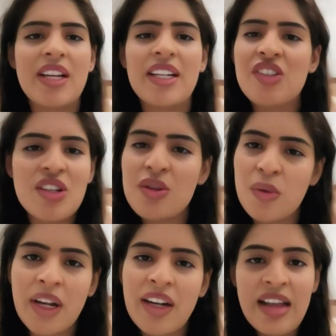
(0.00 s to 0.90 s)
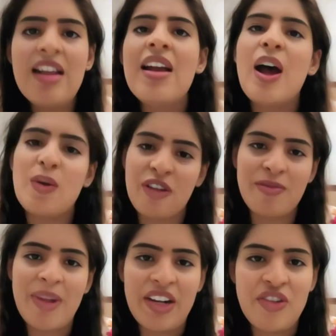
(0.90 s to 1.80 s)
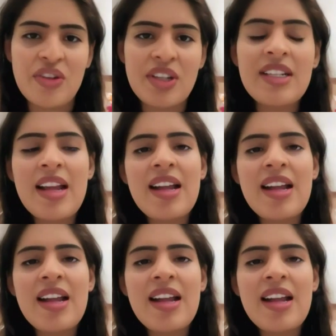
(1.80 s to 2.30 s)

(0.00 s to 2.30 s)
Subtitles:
I just took it out of my interest.